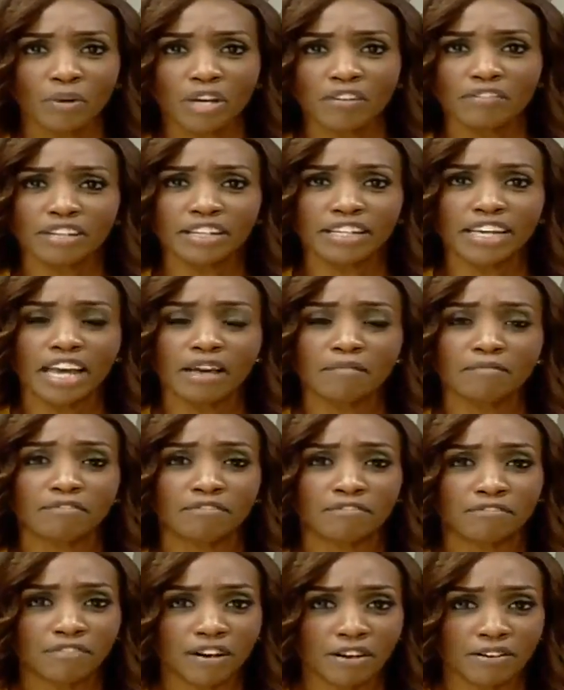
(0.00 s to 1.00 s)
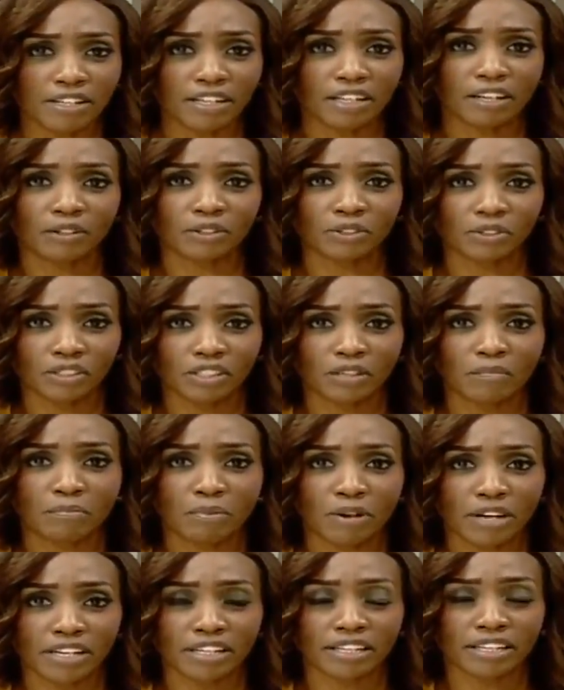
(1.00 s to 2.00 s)
We even came very close to the
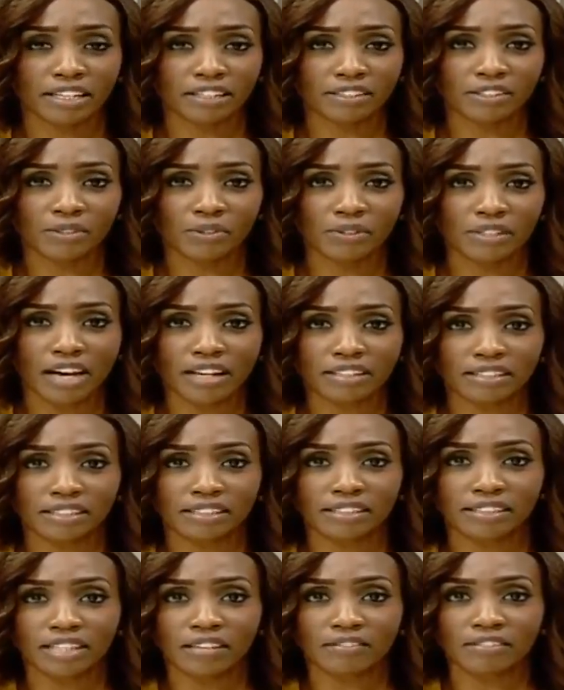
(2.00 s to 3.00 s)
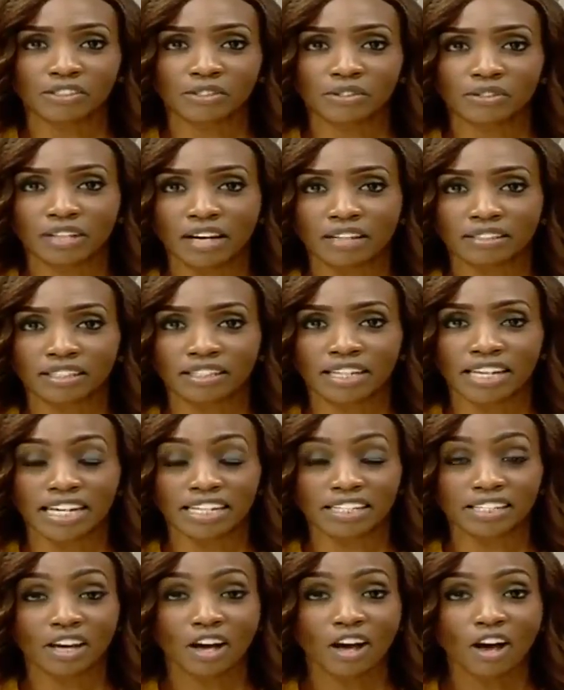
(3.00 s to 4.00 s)
brink in 2007
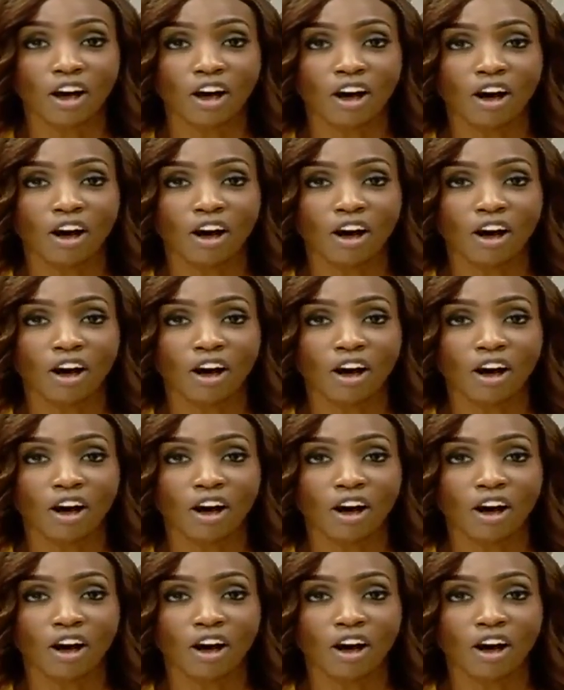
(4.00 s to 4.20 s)
2008,